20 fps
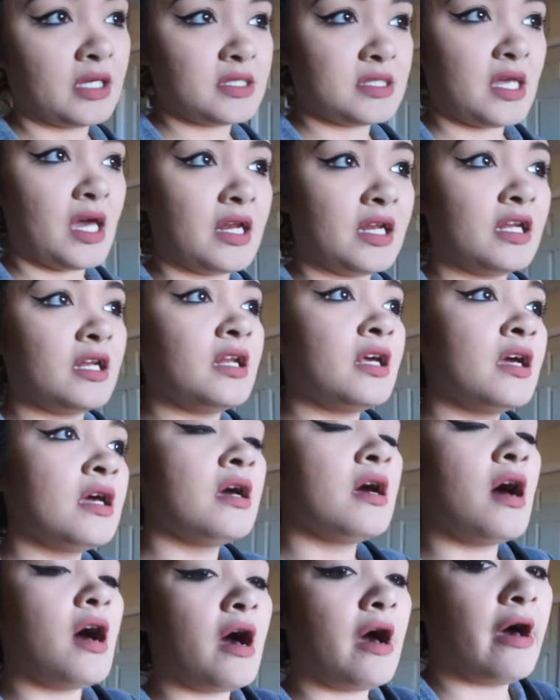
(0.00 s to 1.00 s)
excited.
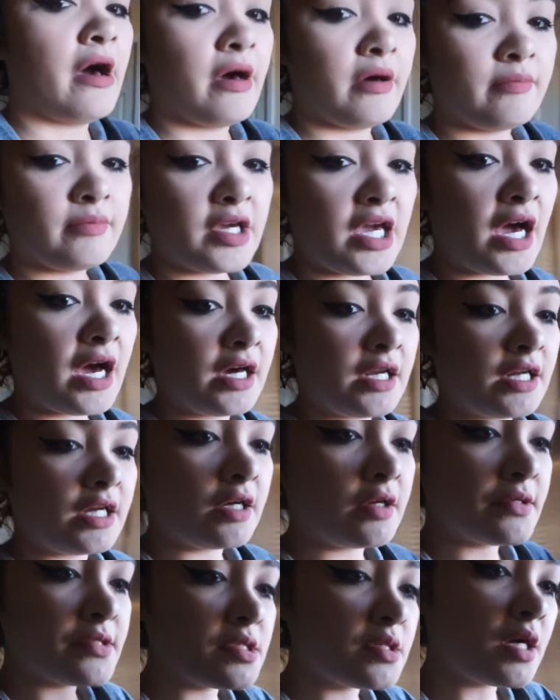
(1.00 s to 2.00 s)
But yeah, and I
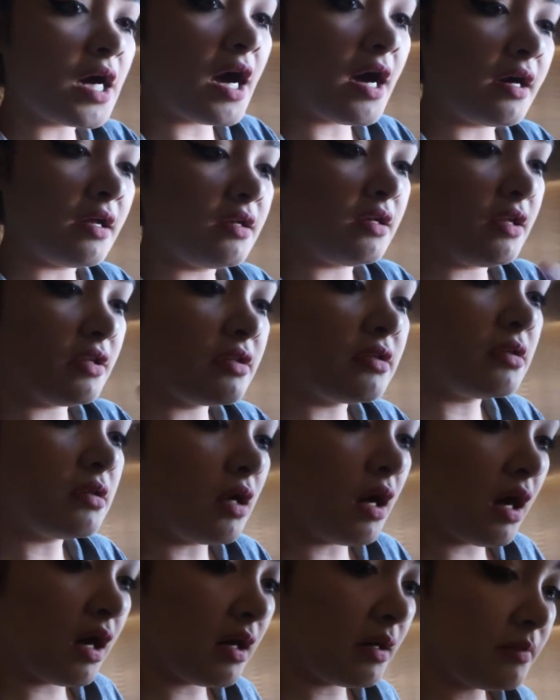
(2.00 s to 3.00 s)
also got another
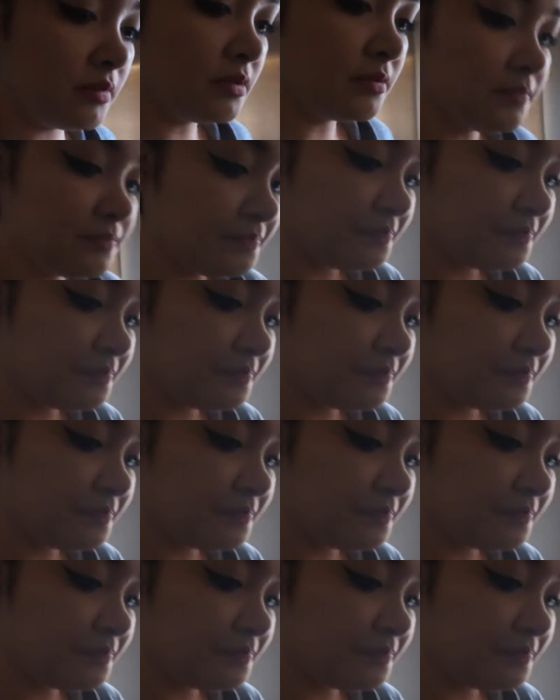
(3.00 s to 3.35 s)
knob.